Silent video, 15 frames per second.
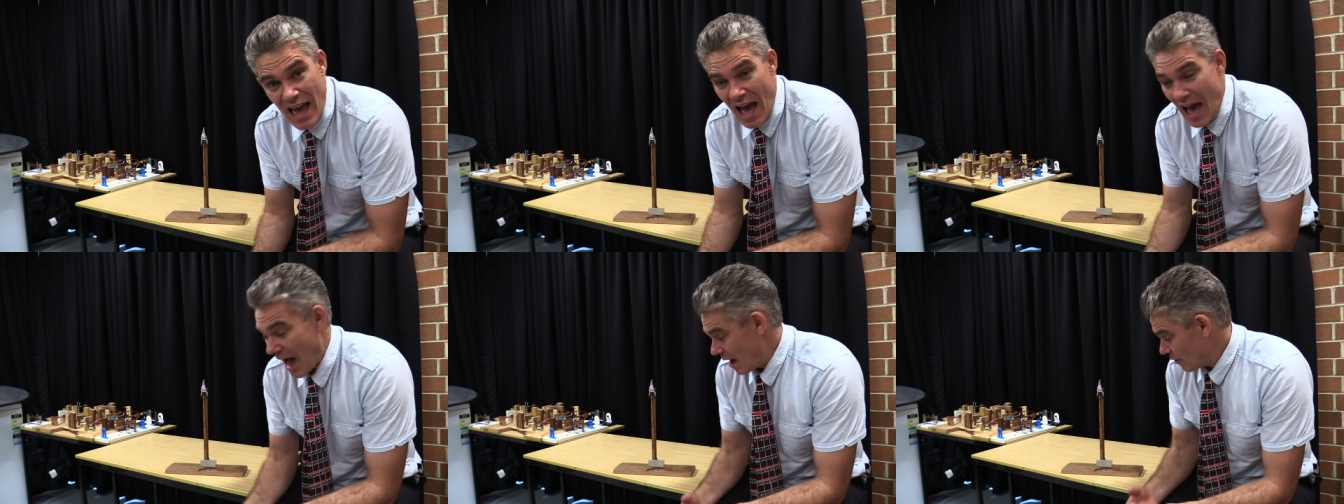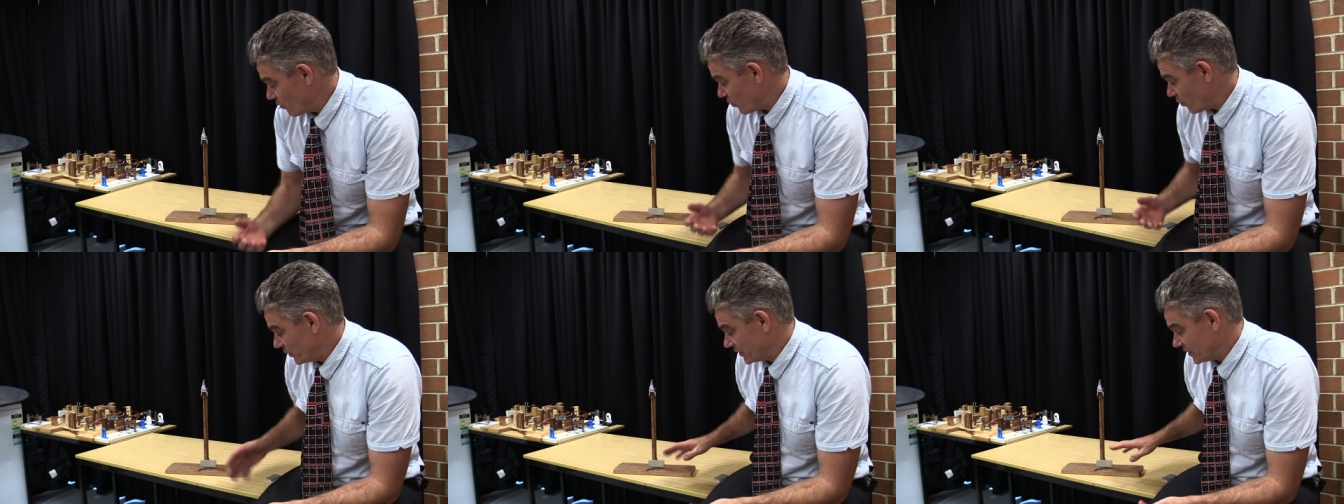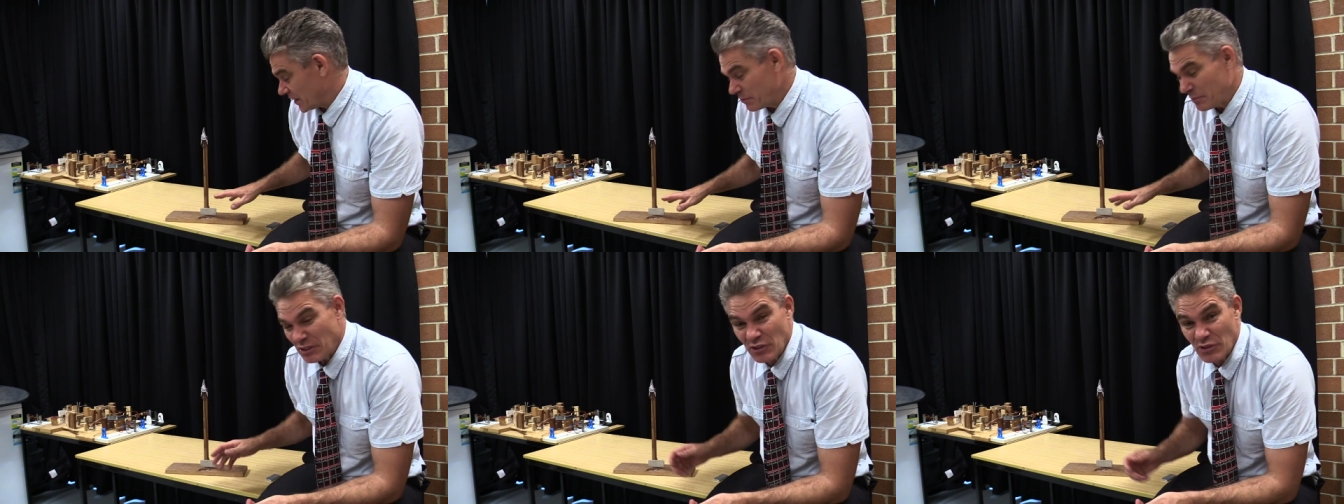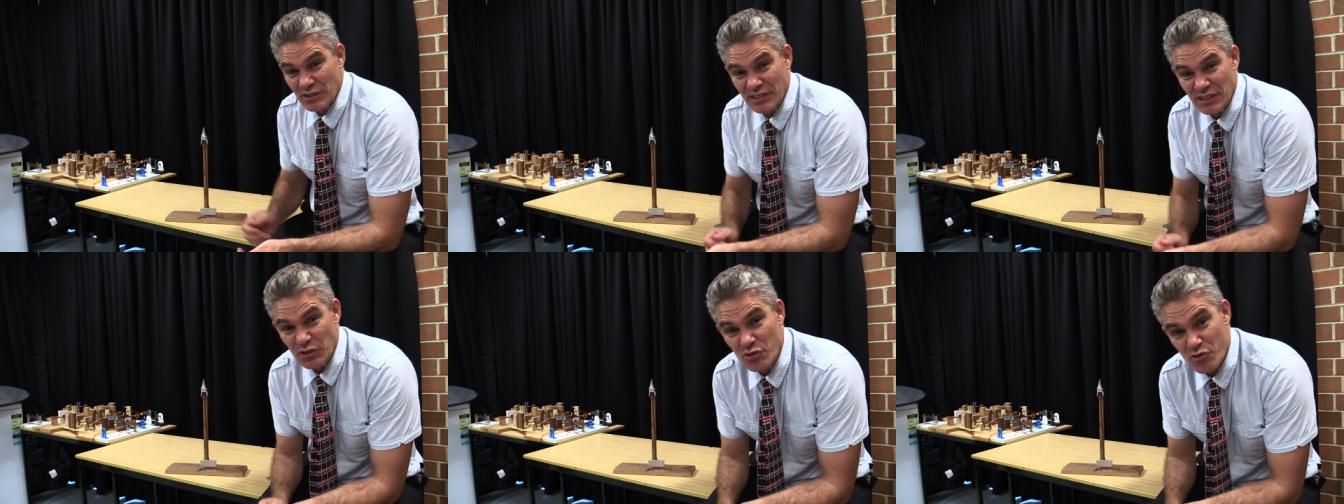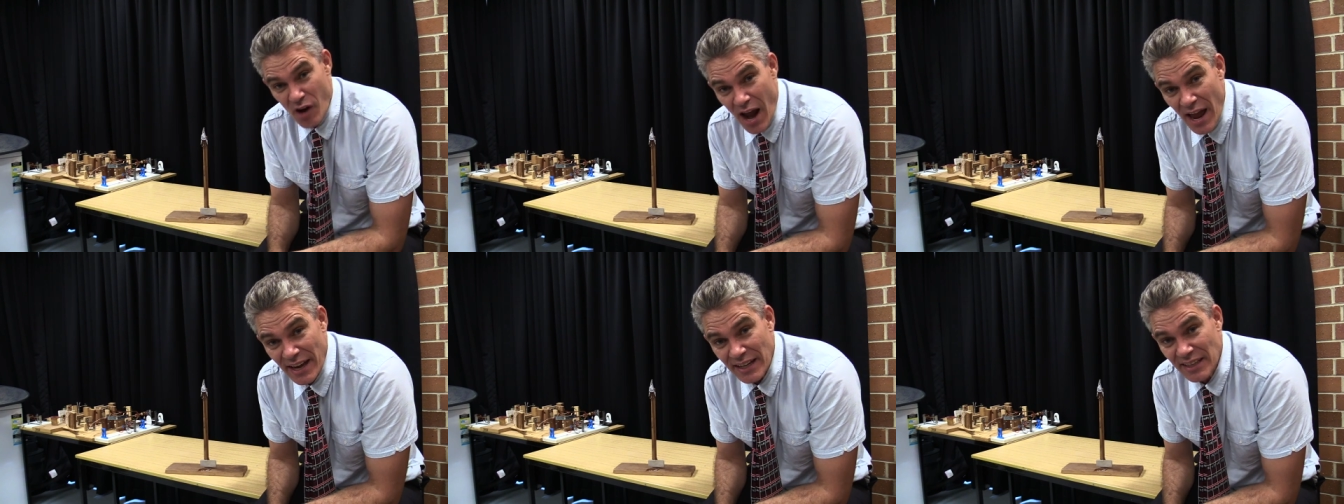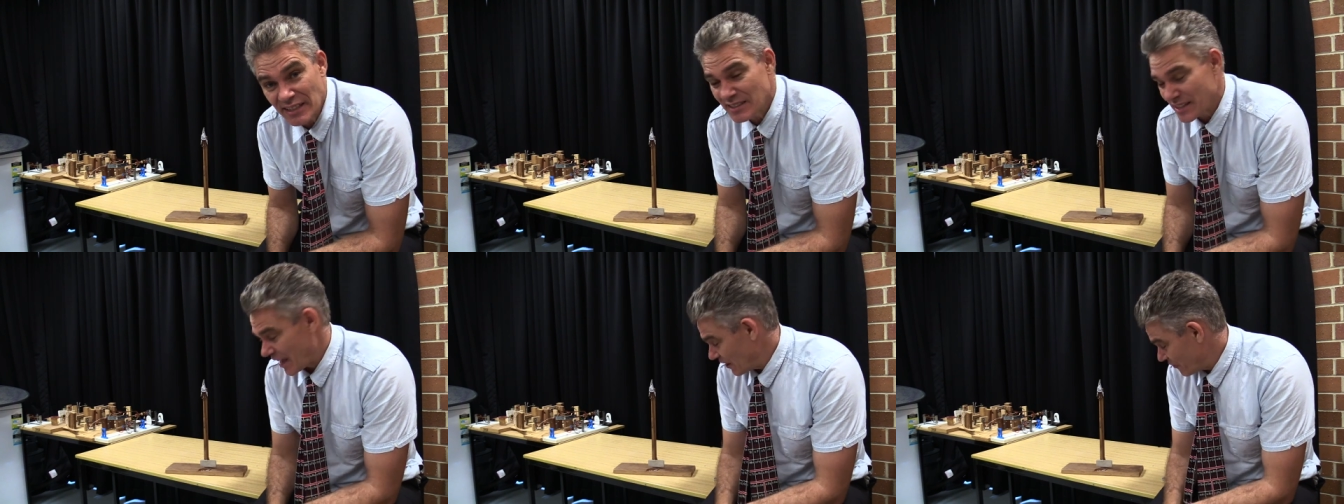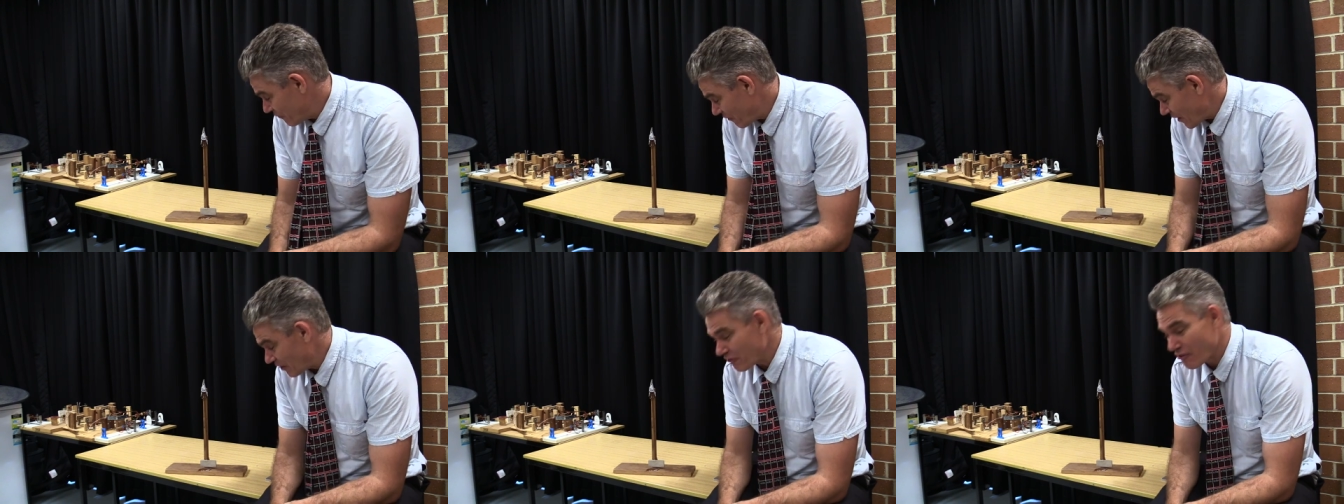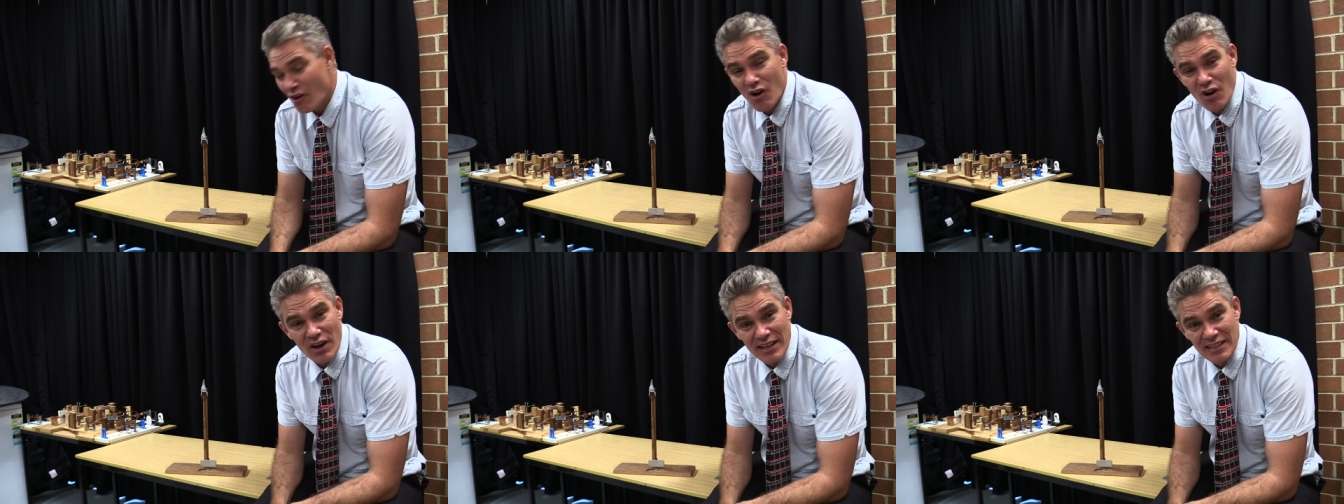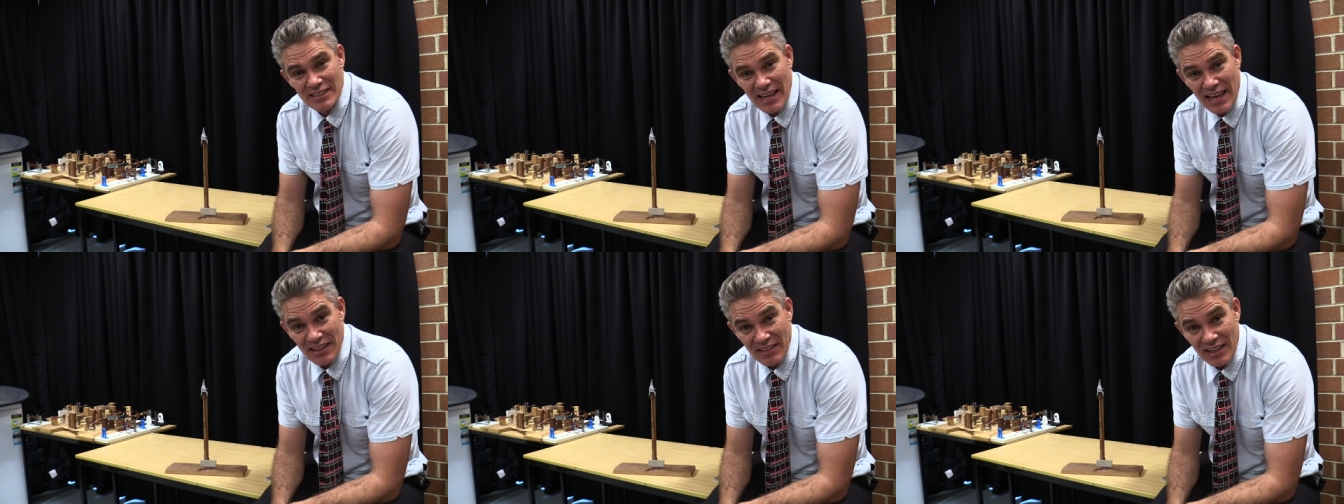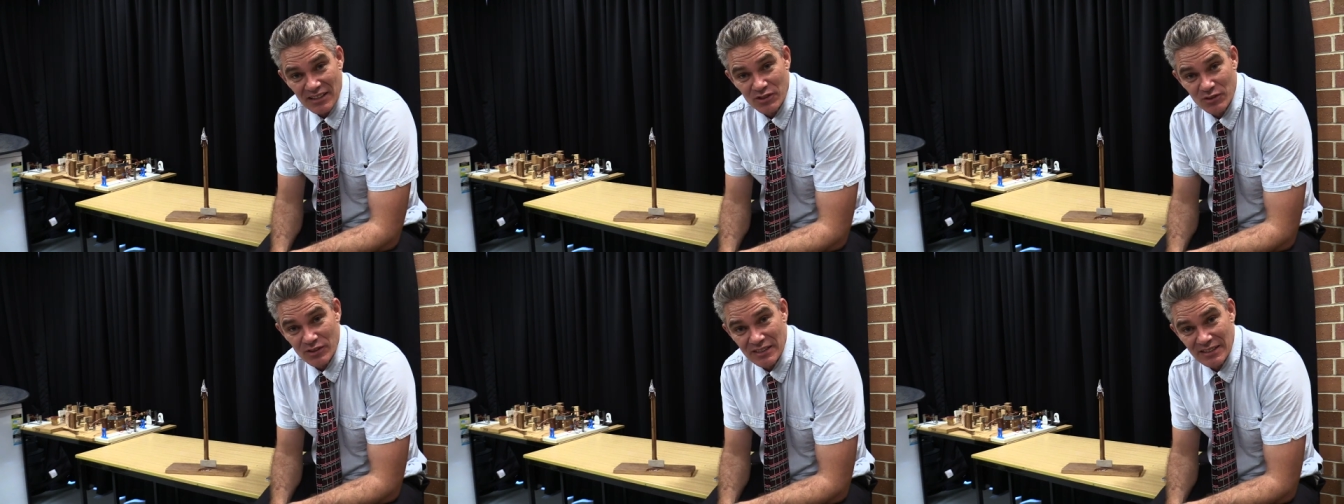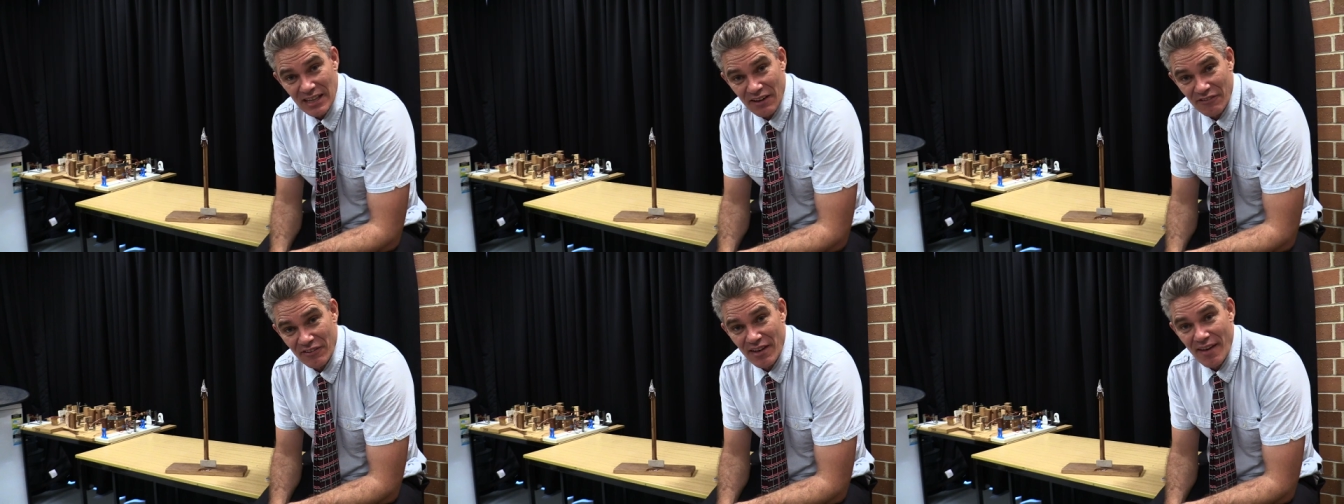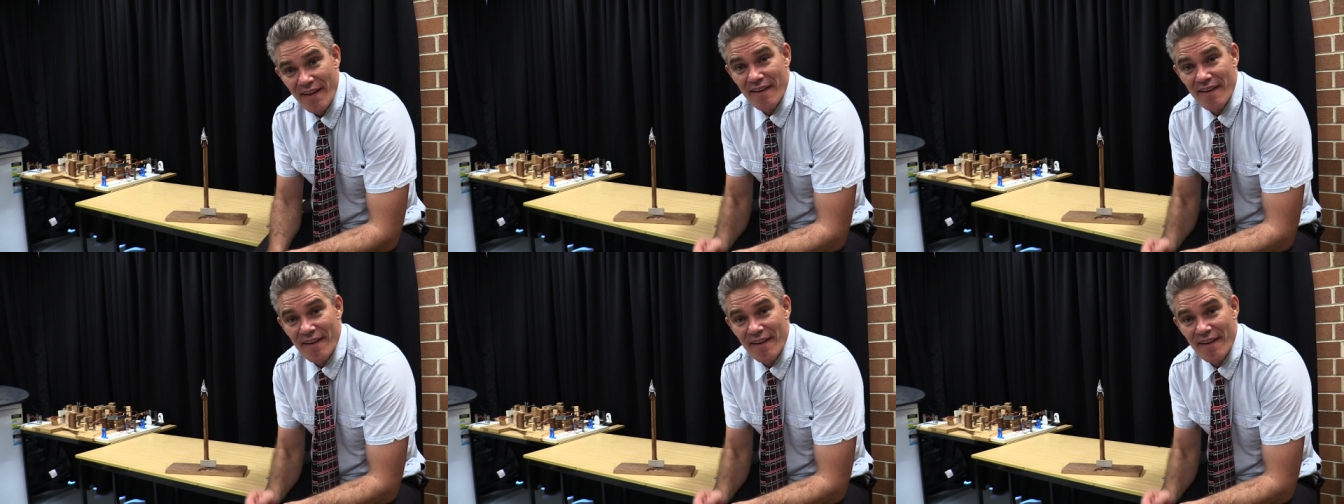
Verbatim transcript: um, which can be used in trains and fun rides and that sort of stuff.